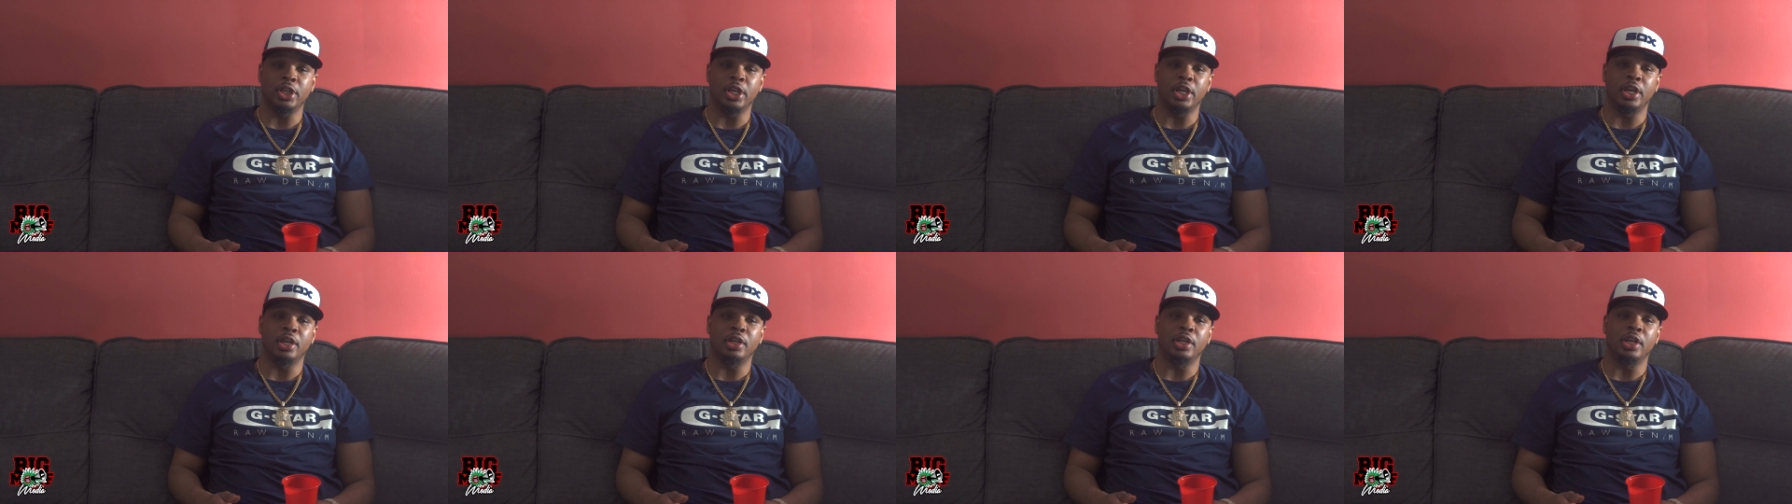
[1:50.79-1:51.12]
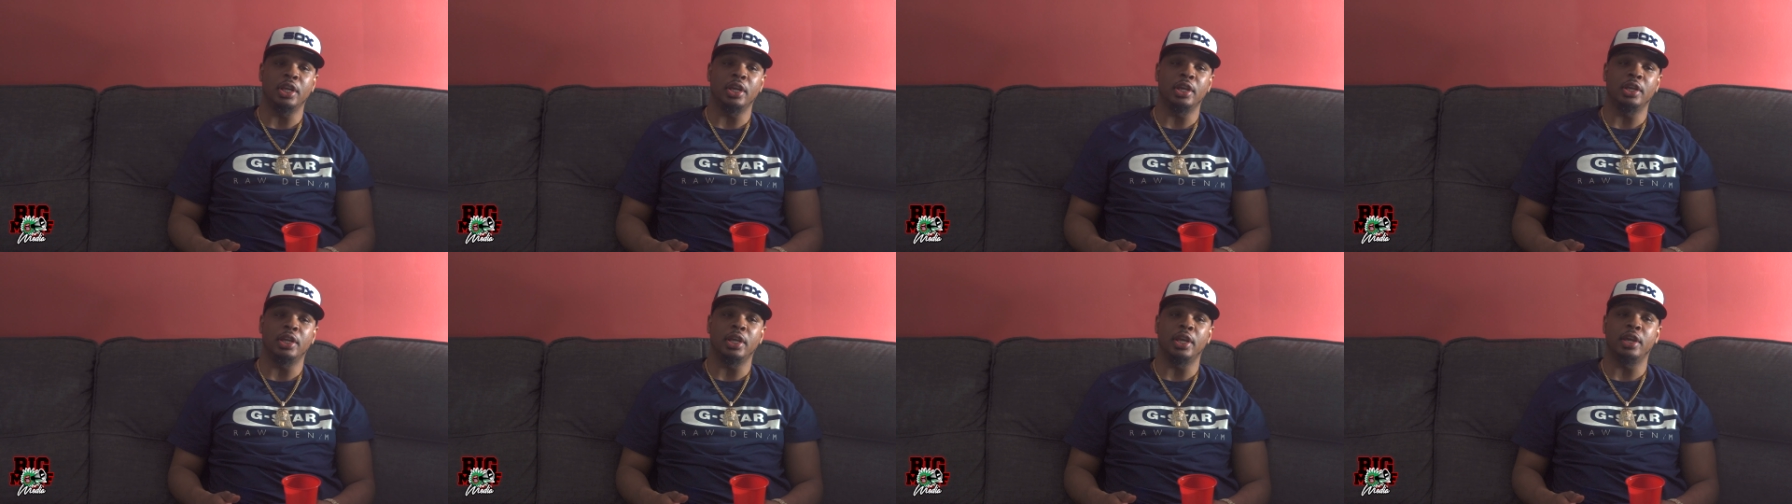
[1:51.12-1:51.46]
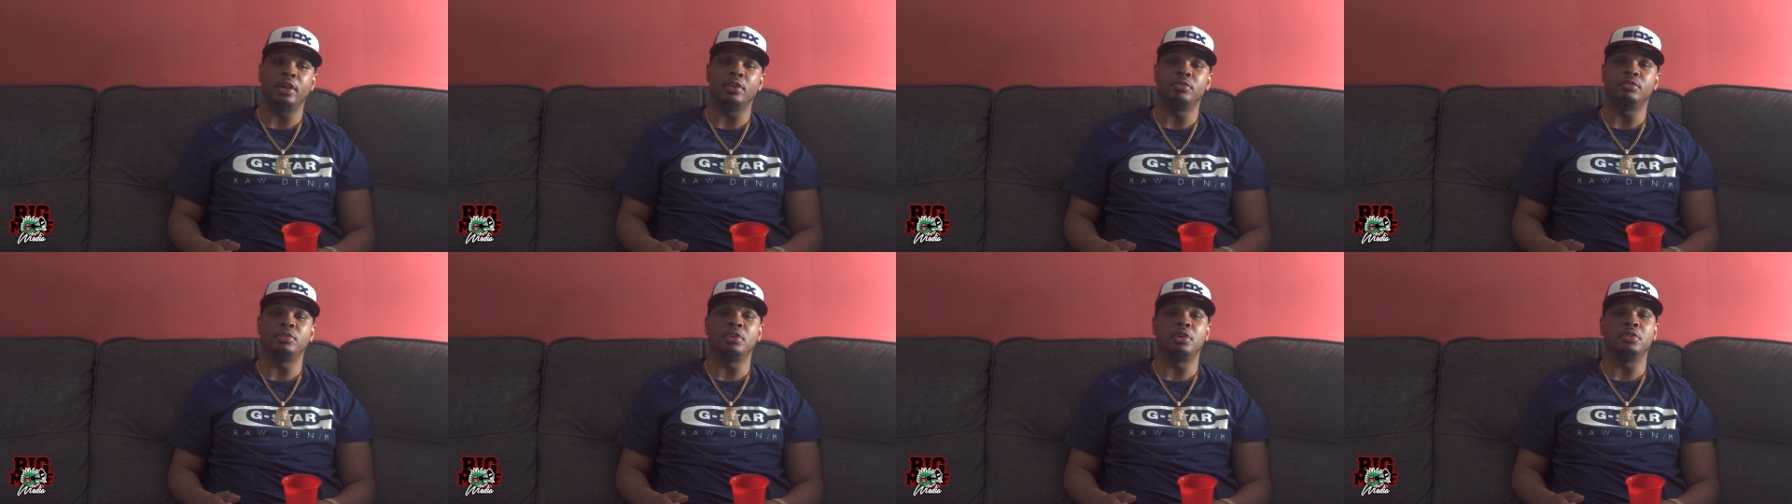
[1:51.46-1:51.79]
Yeah, yeah, they
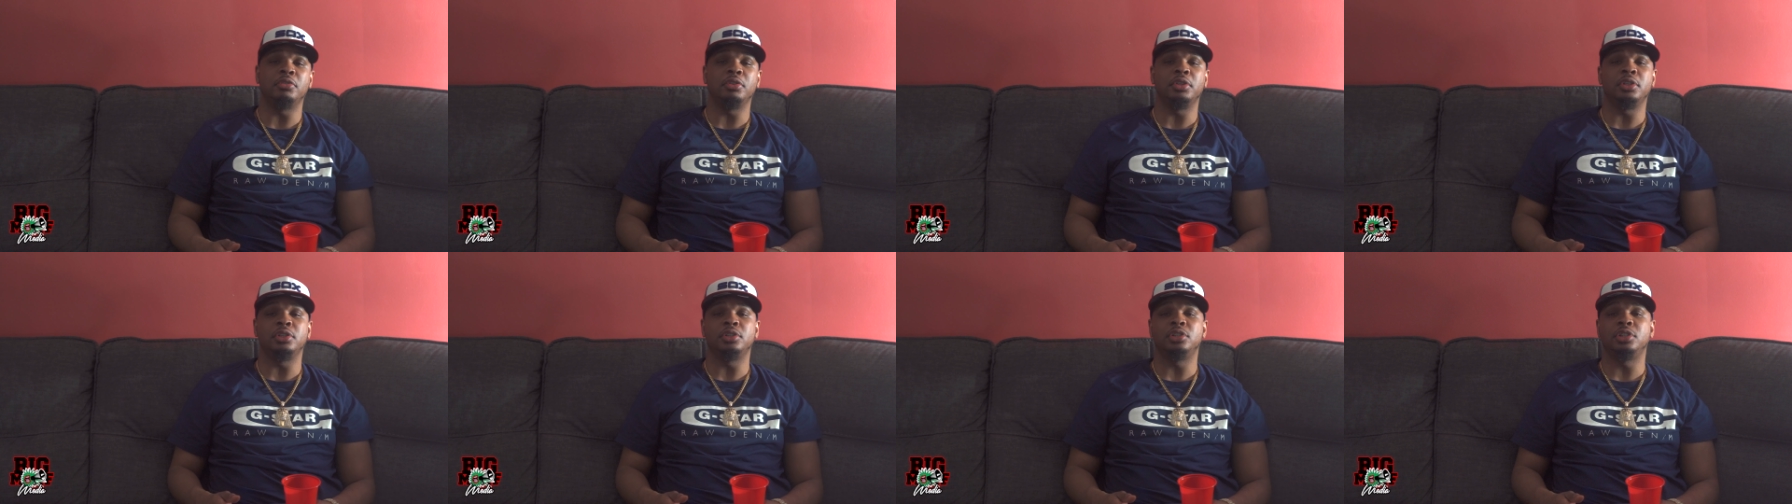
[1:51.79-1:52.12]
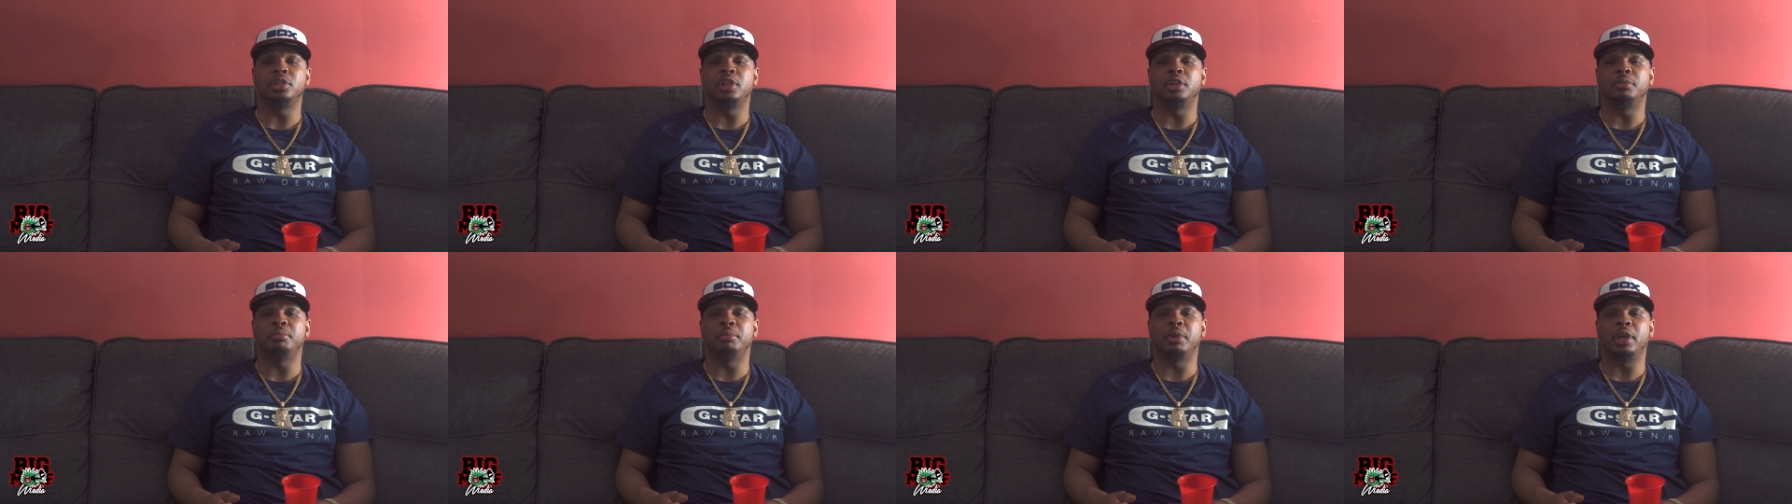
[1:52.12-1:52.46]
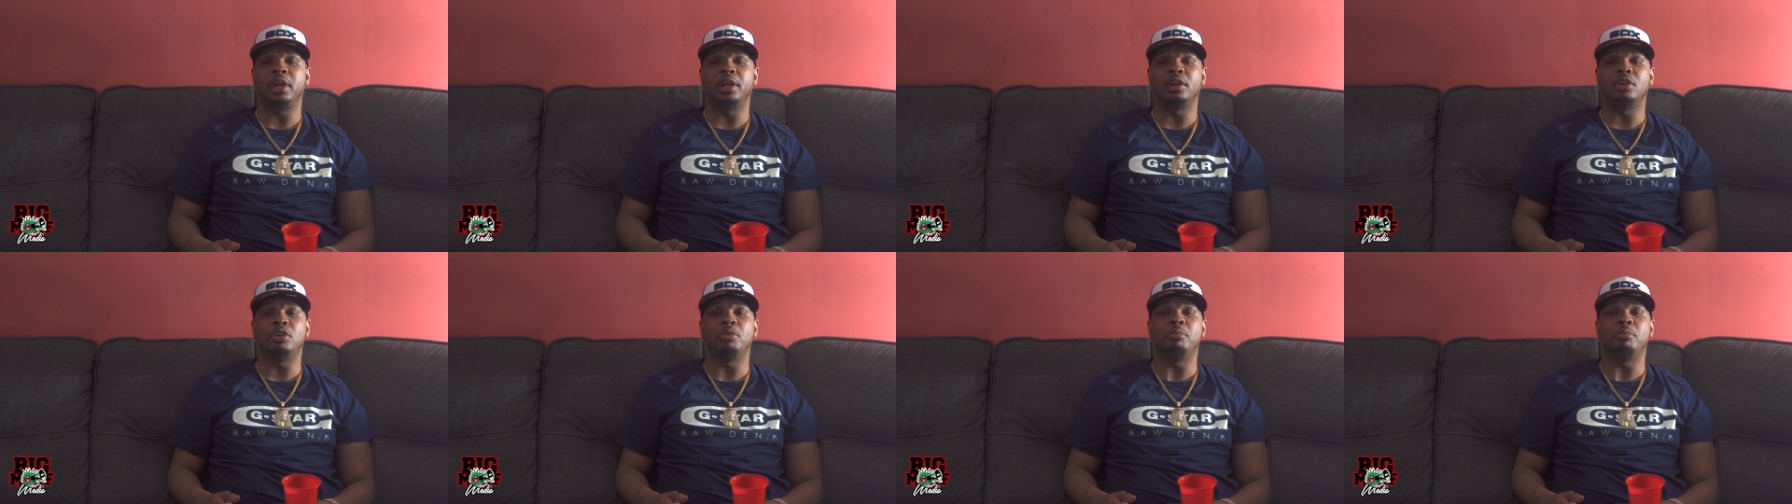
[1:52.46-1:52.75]
don't know this shit, man.